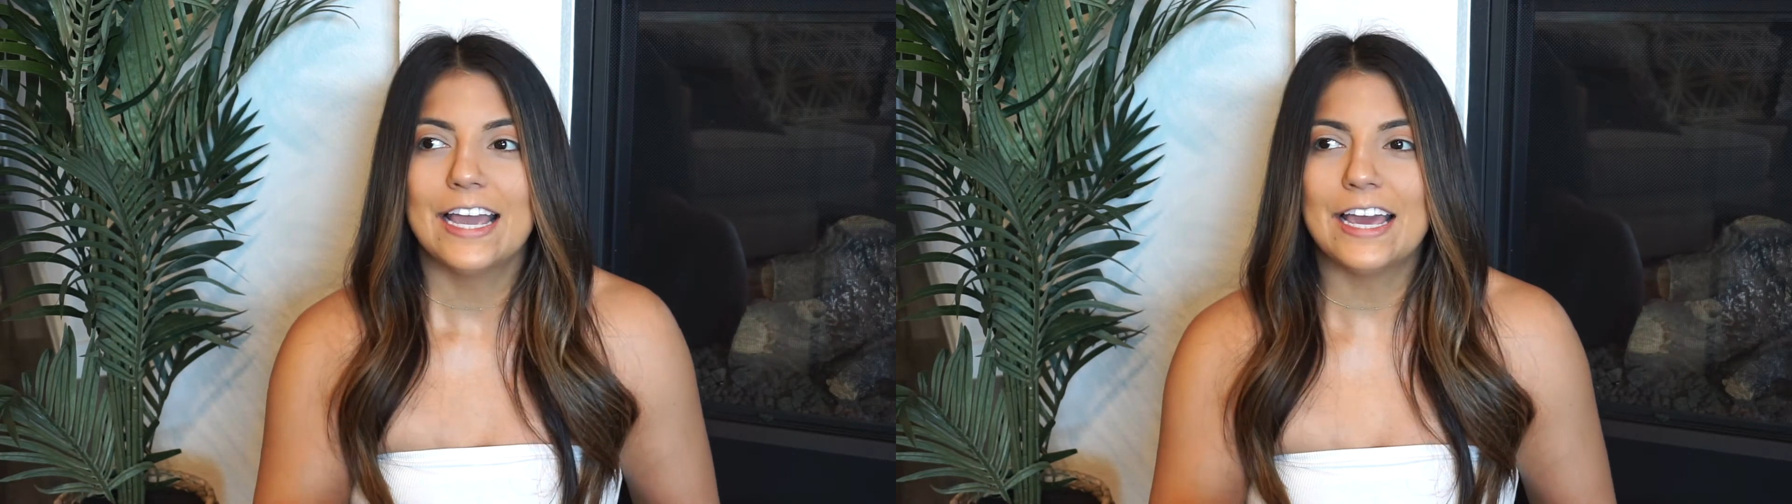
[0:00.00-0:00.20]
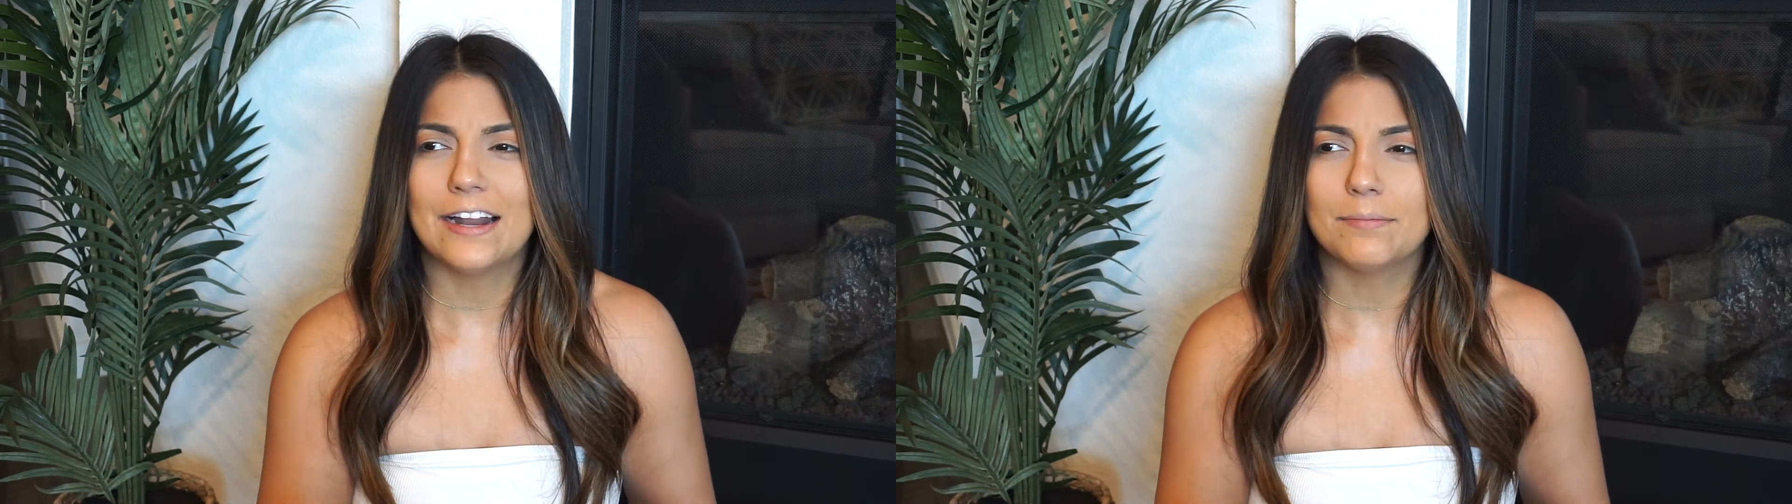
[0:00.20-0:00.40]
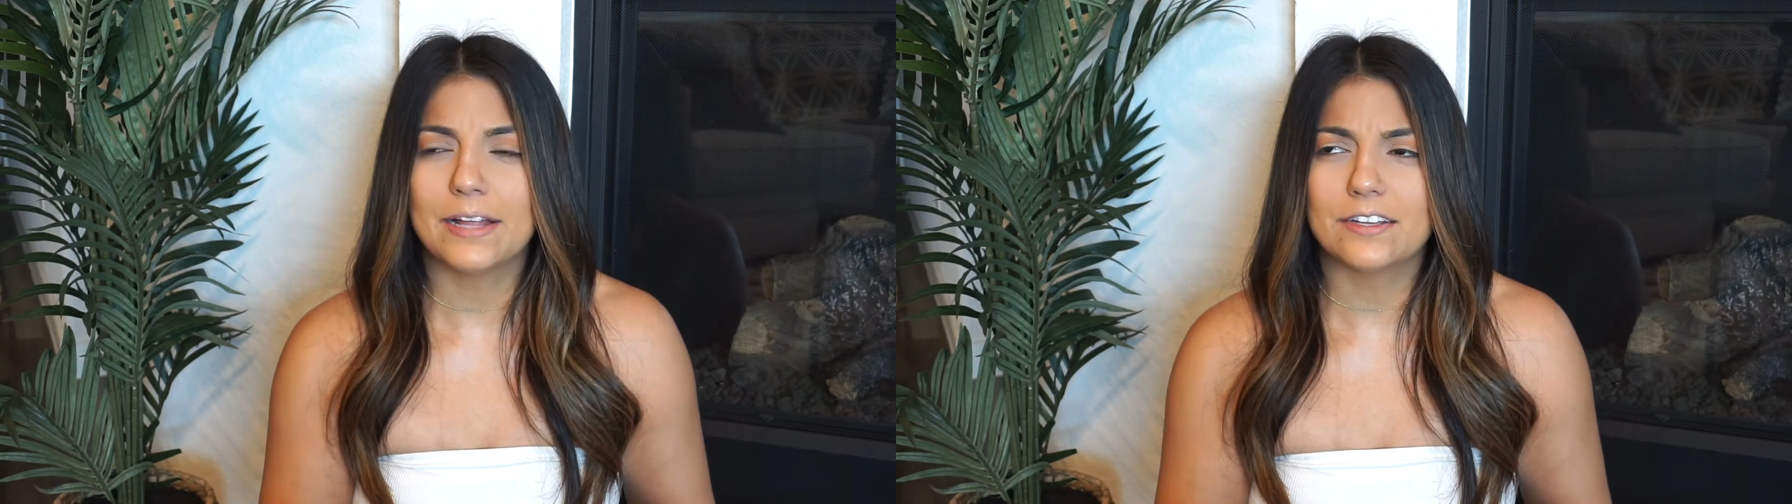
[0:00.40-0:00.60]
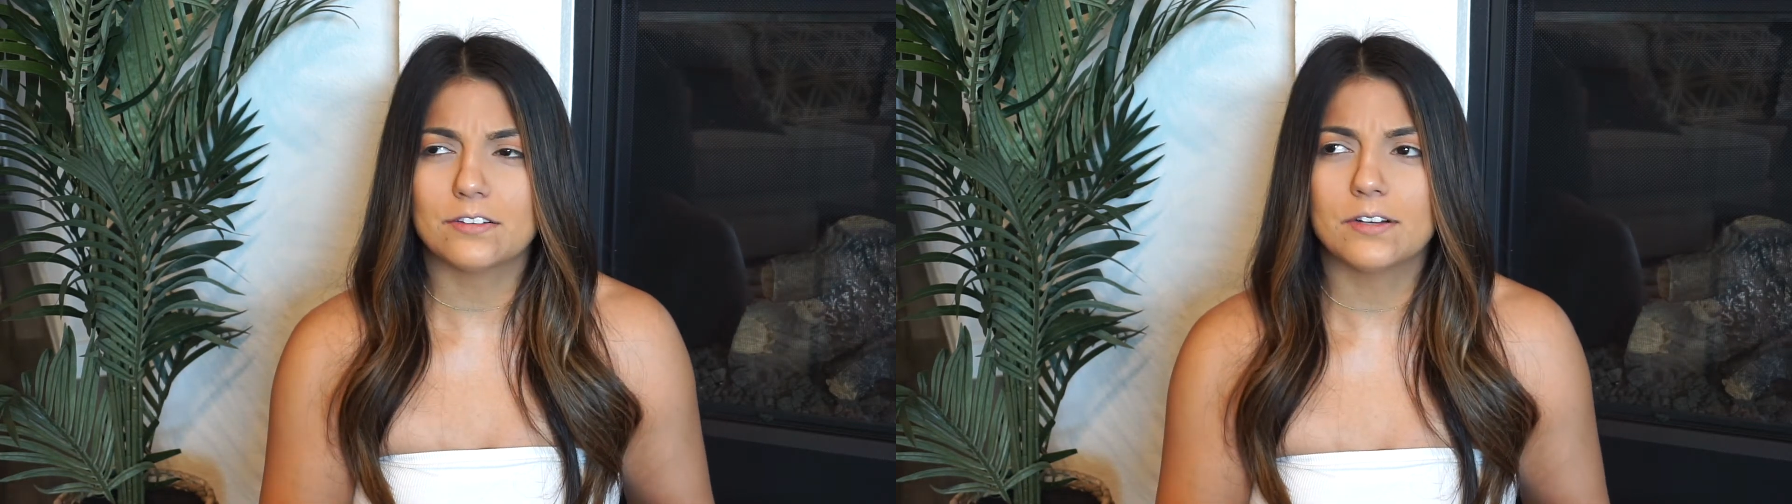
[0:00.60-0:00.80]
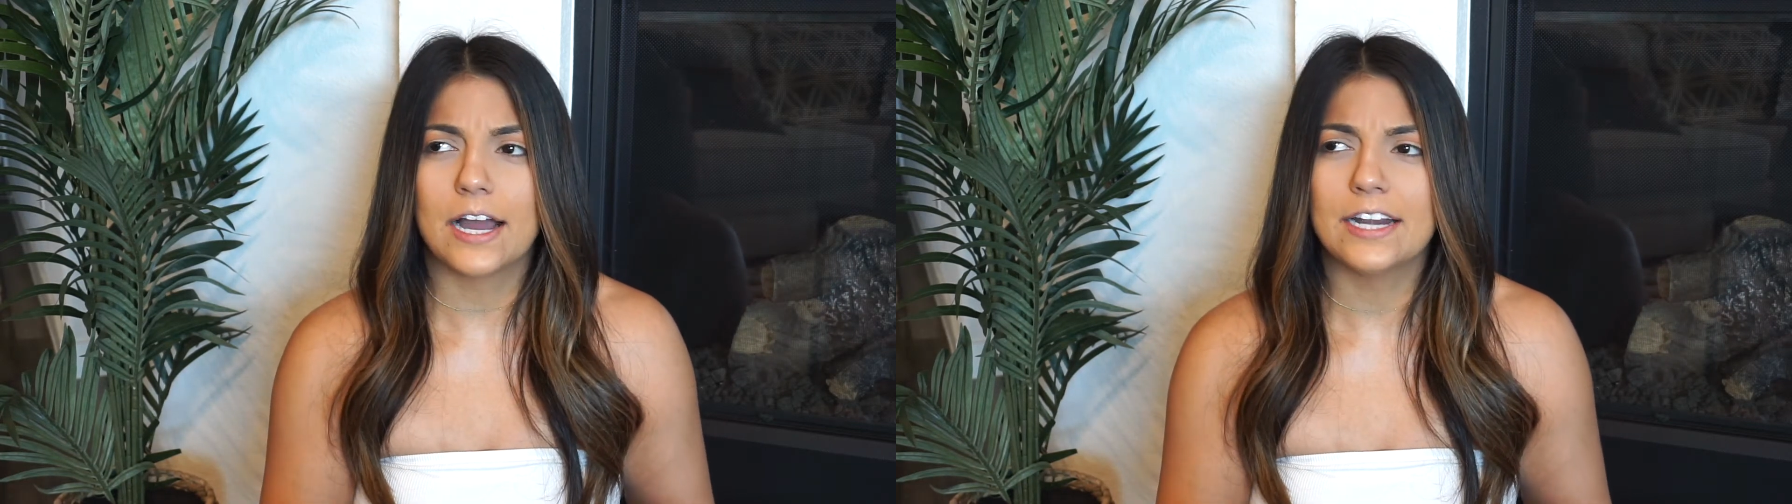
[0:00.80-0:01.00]
And I'm like,
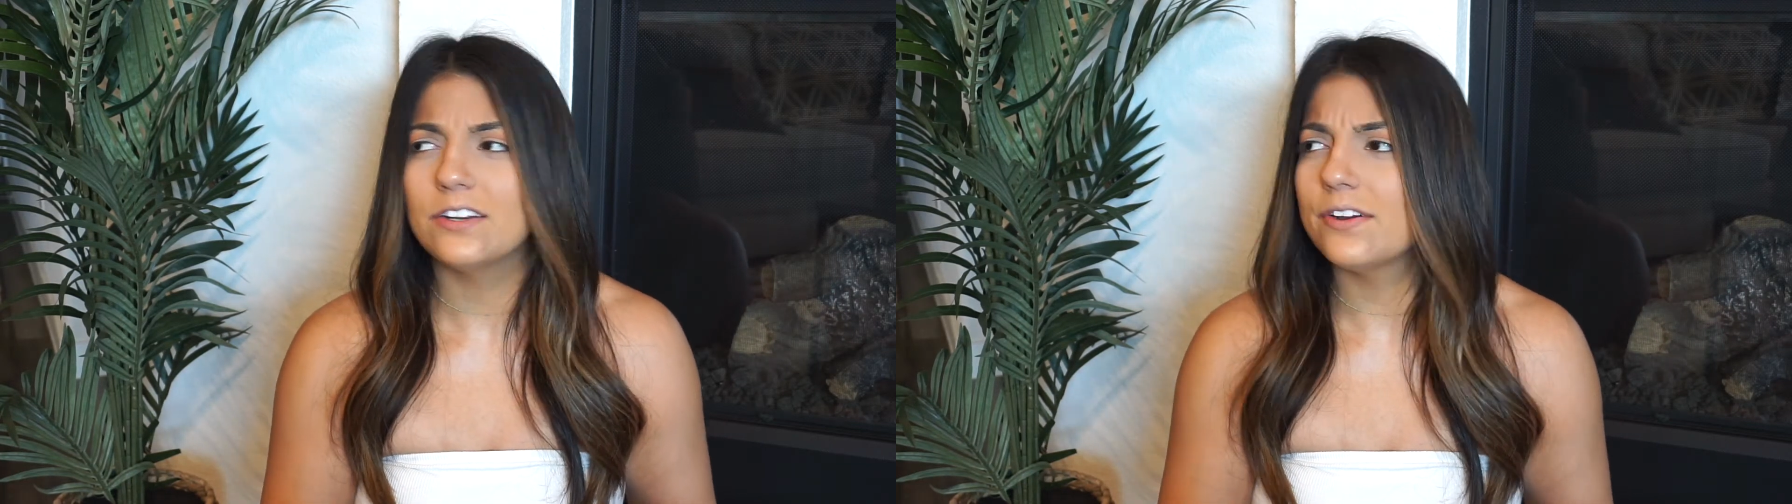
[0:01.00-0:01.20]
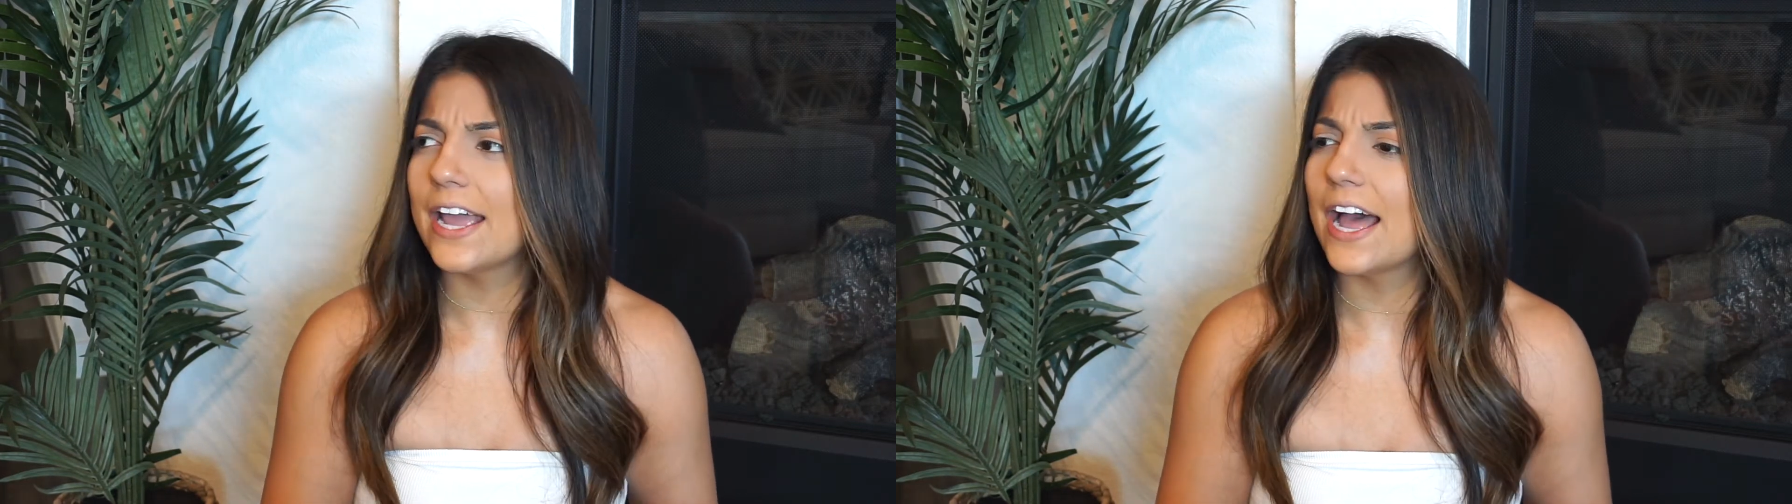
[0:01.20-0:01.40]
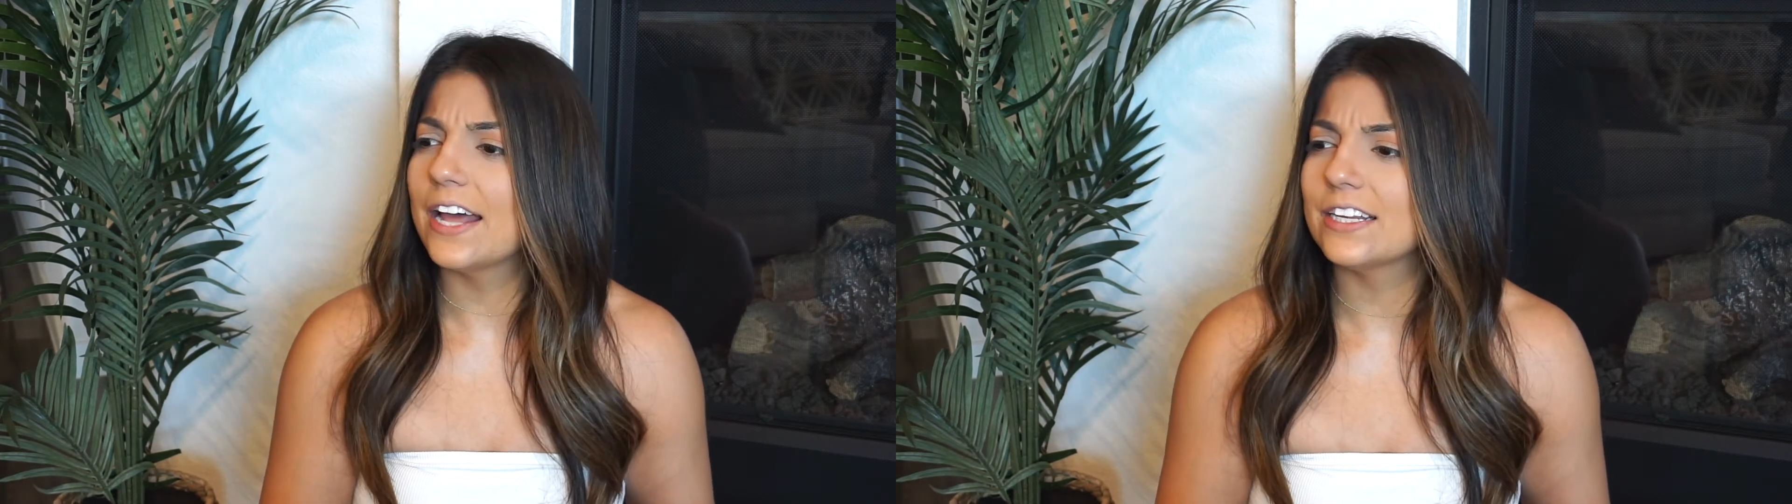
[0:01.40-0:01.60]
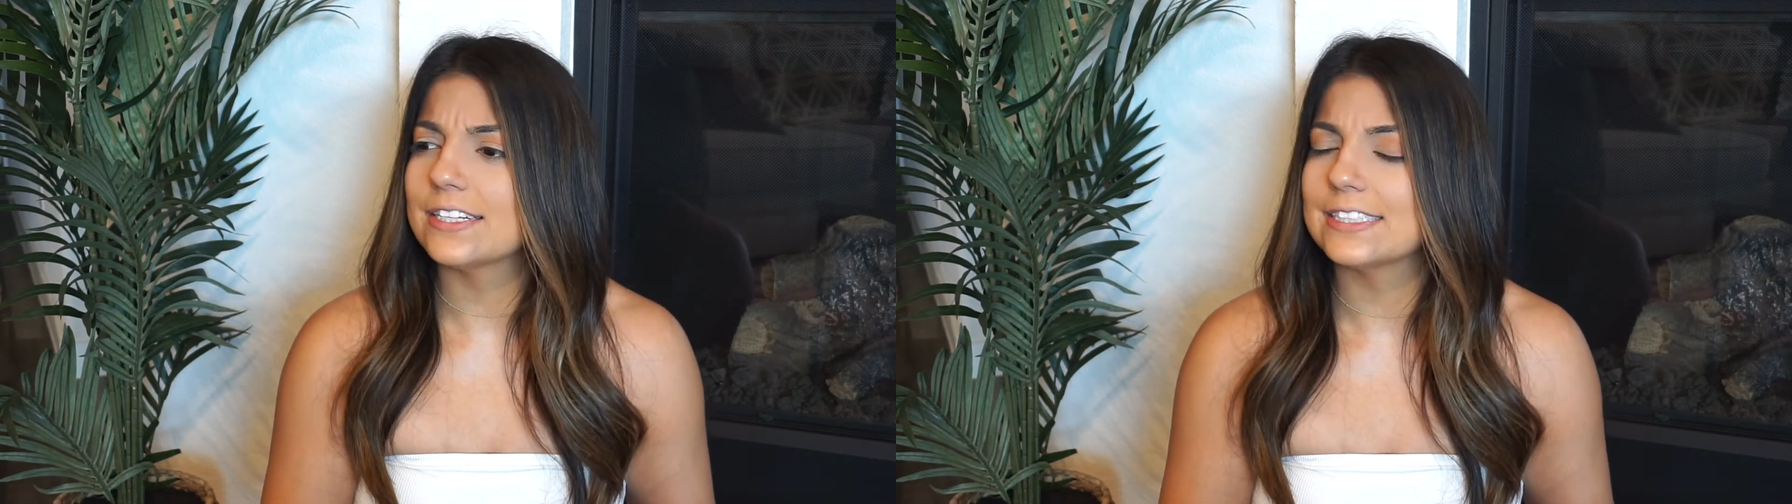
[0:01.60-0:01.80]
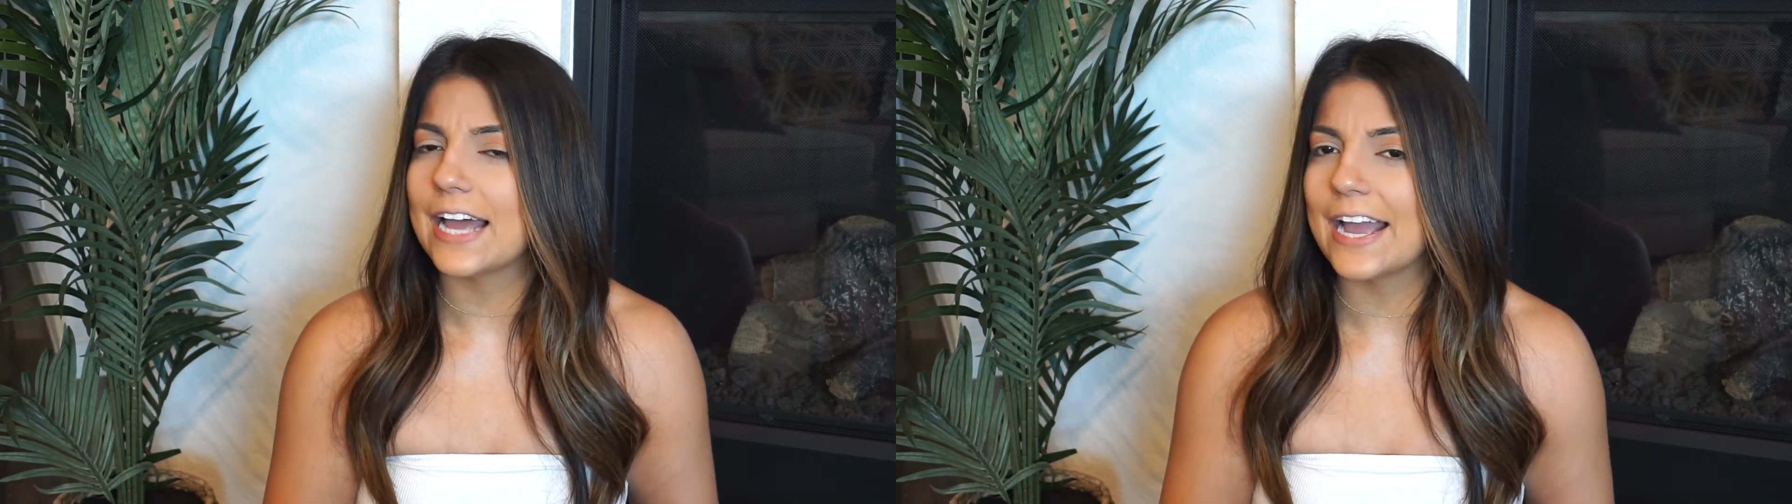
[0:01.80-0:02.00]
I didn't know I had a
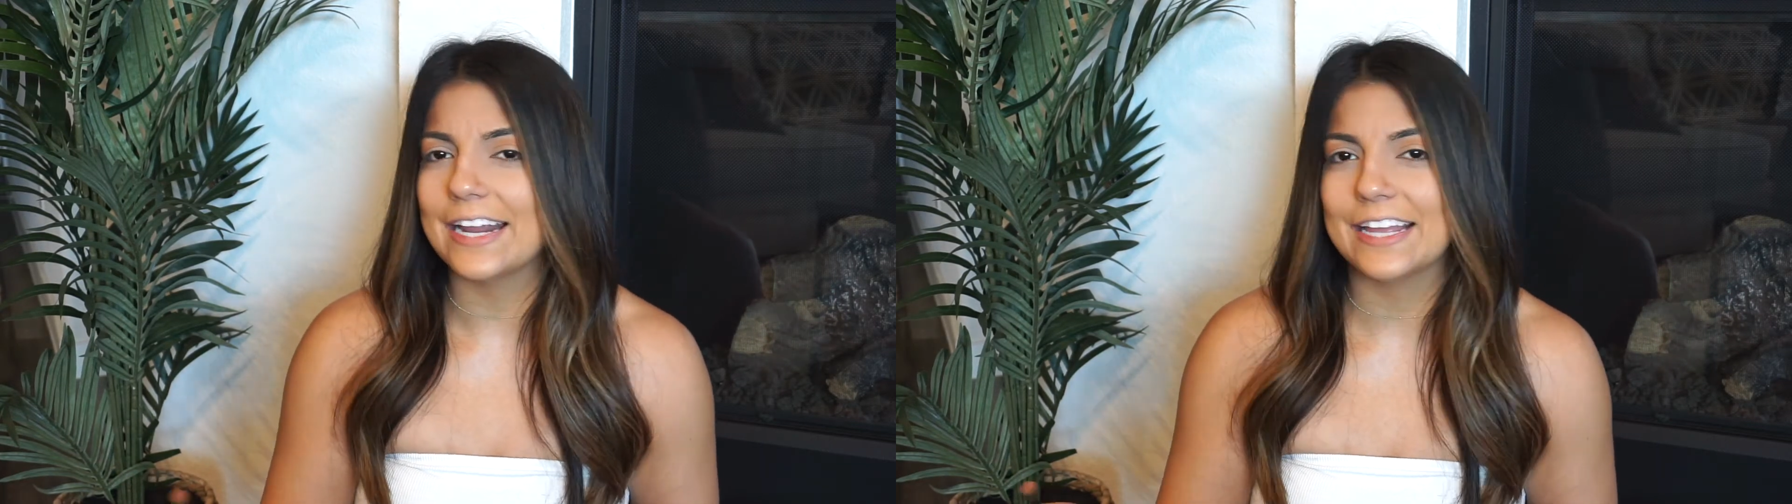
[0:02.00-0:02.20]
good side.